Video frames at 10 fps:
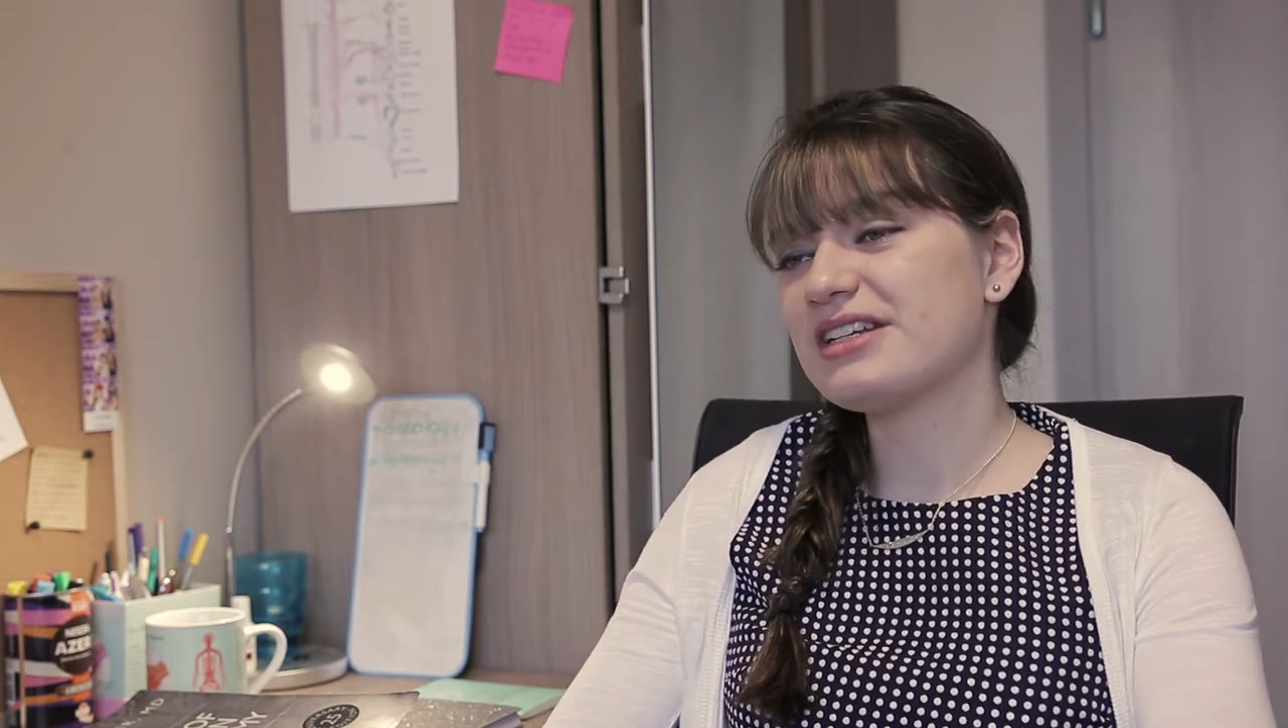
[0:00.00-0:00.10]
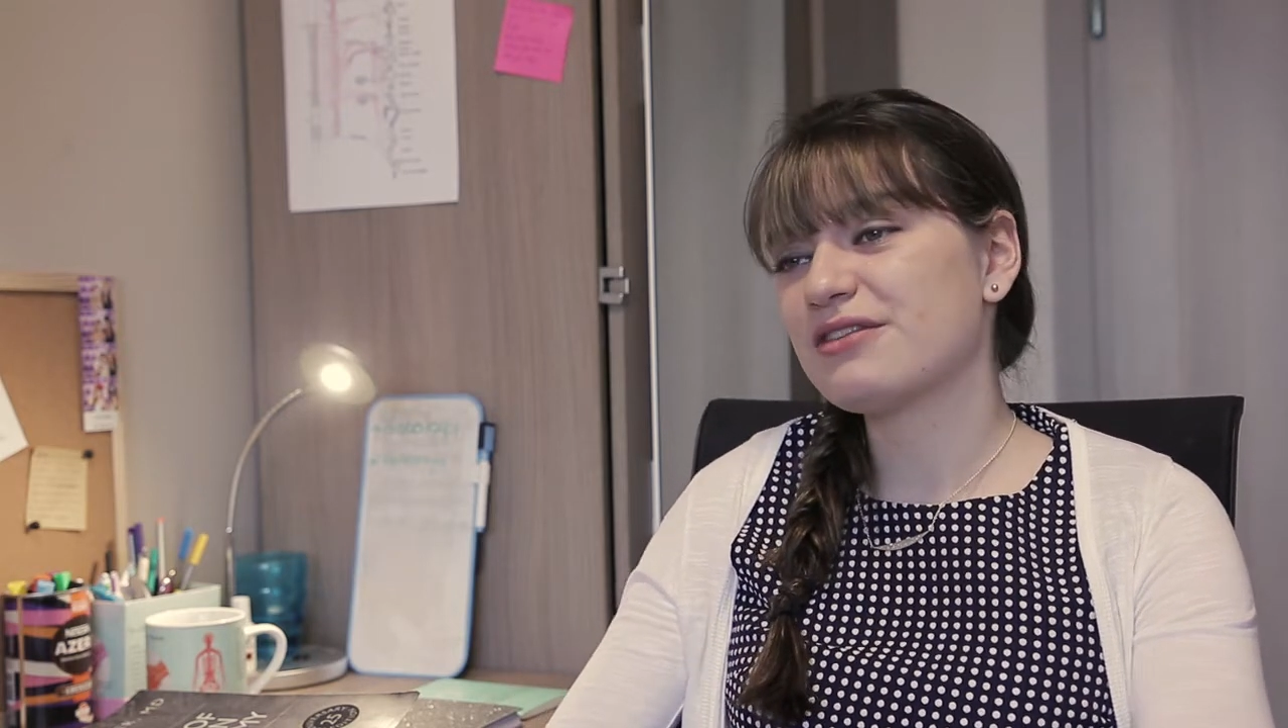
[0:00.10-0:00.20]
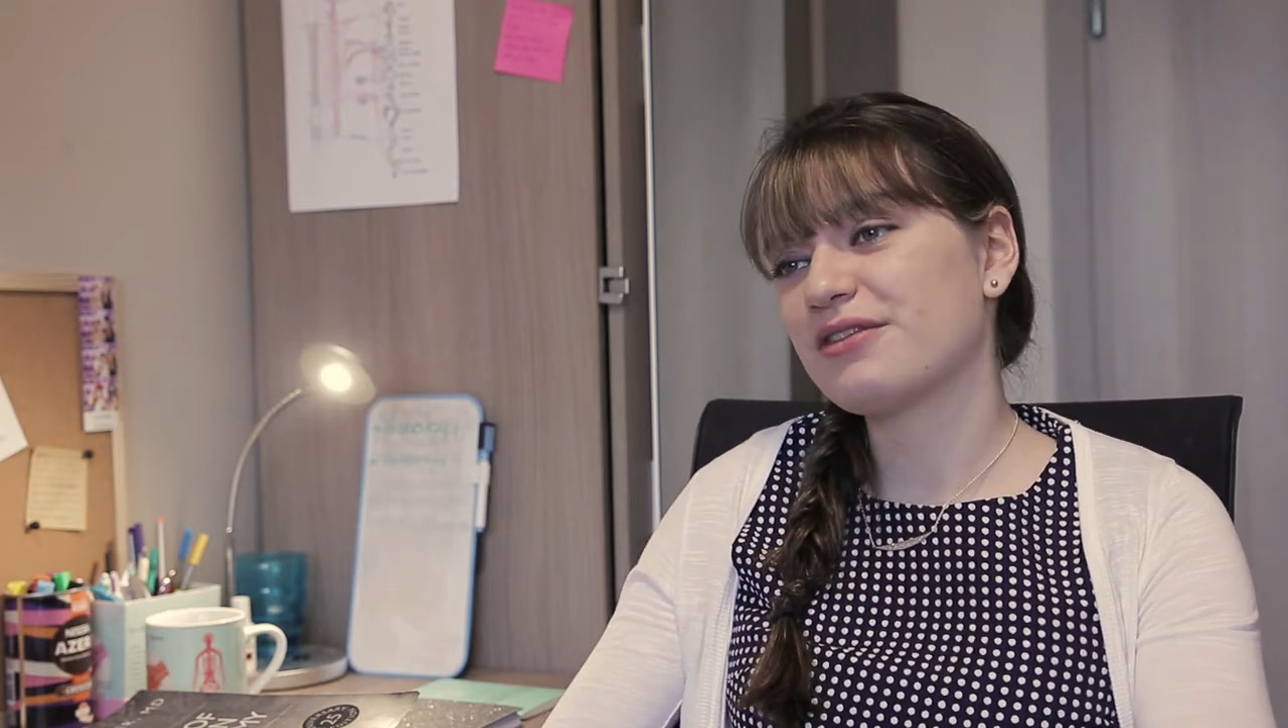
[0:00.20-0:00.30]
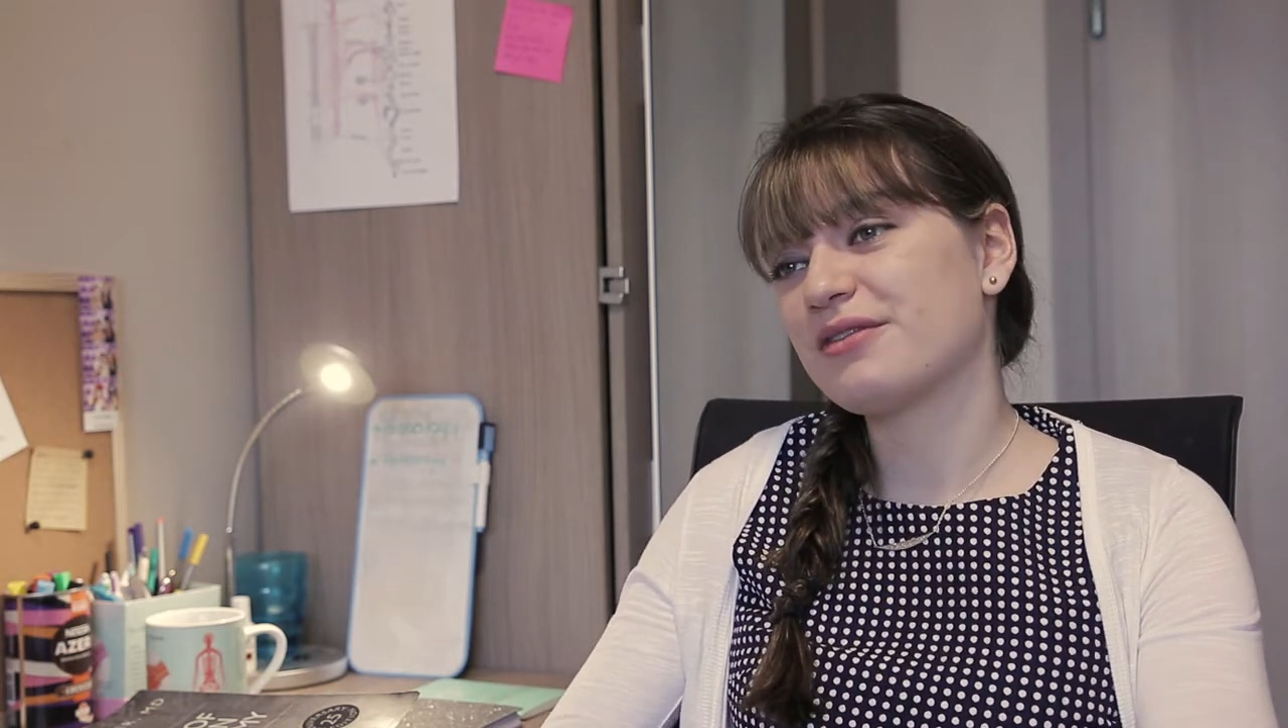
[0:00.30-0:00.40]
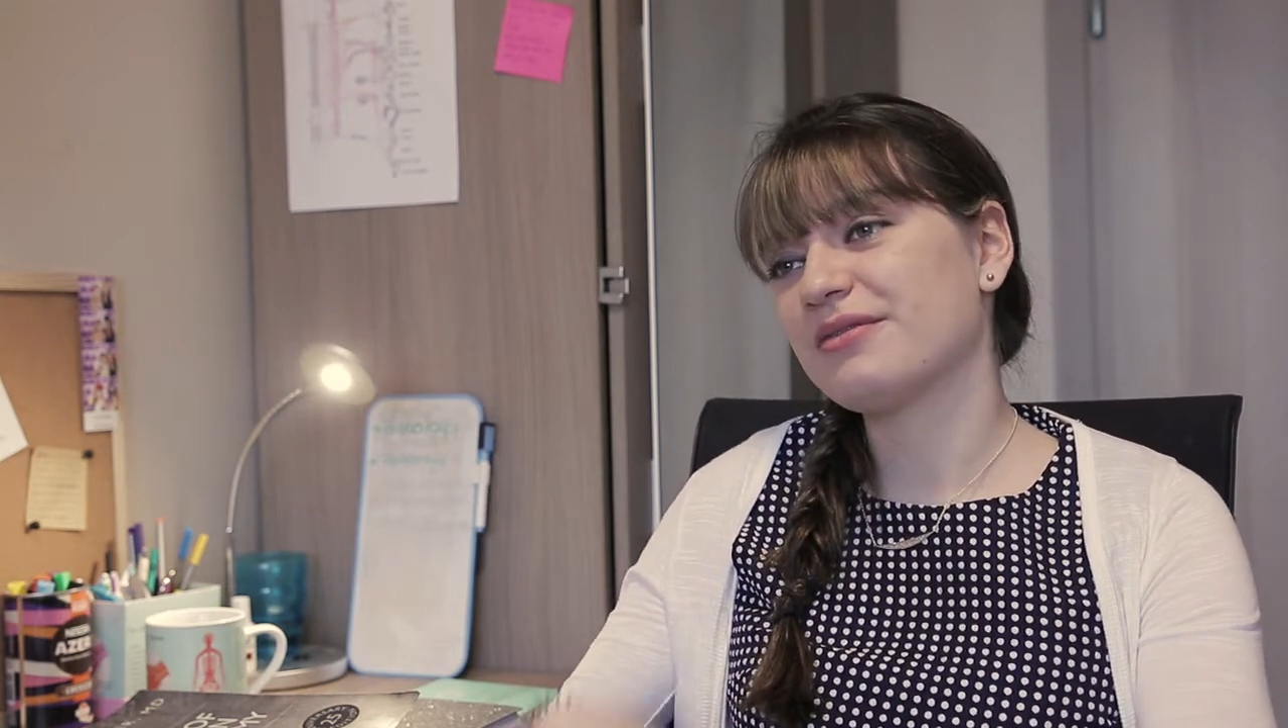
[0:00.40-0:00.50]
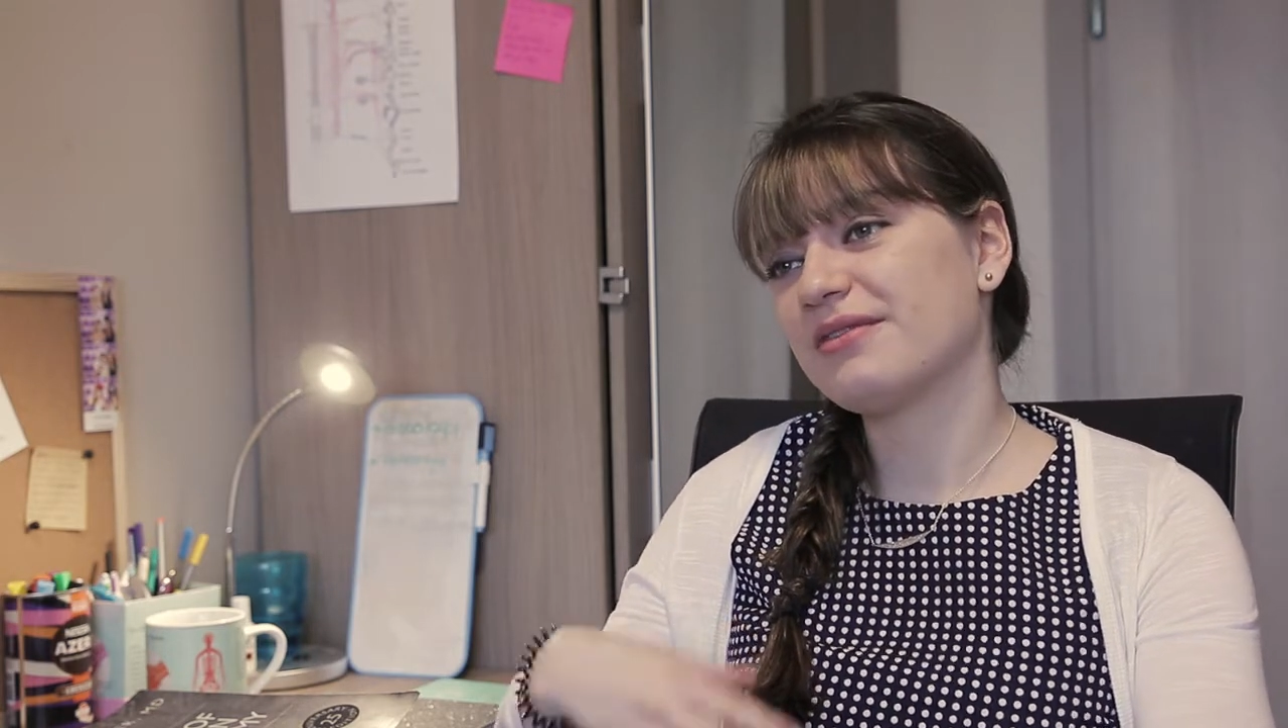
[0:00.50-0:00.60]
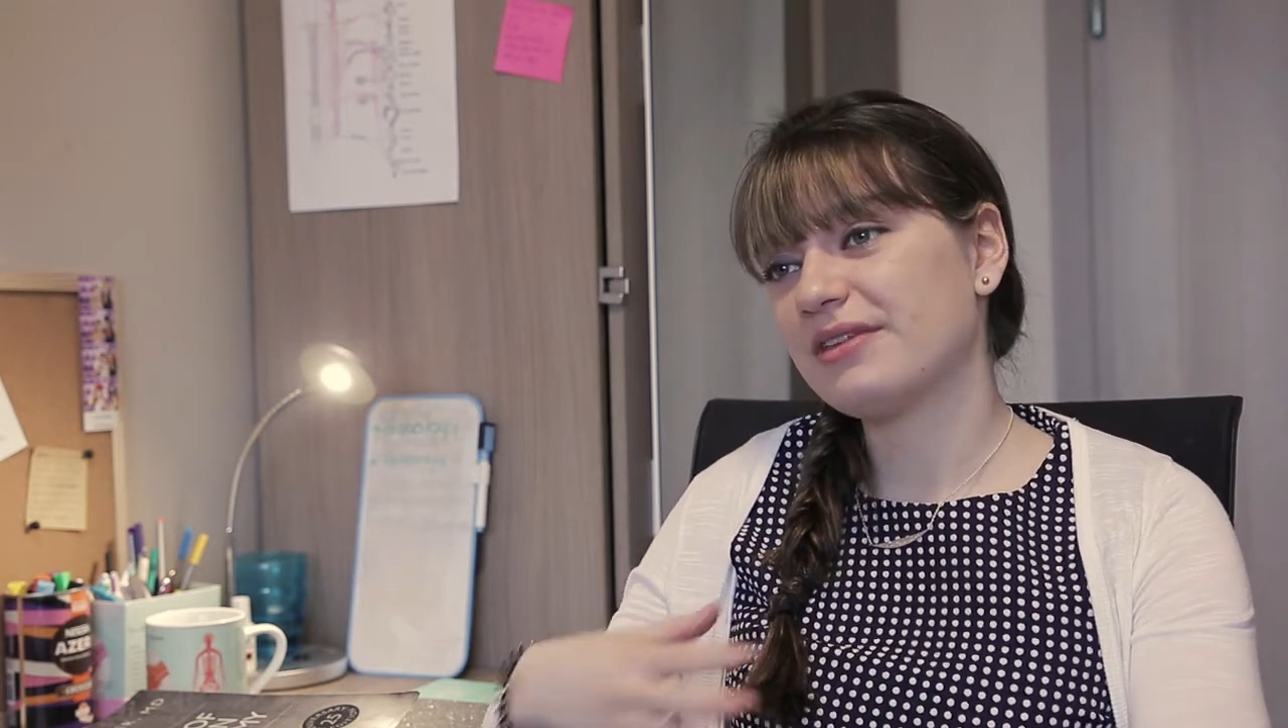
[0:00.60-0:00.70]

different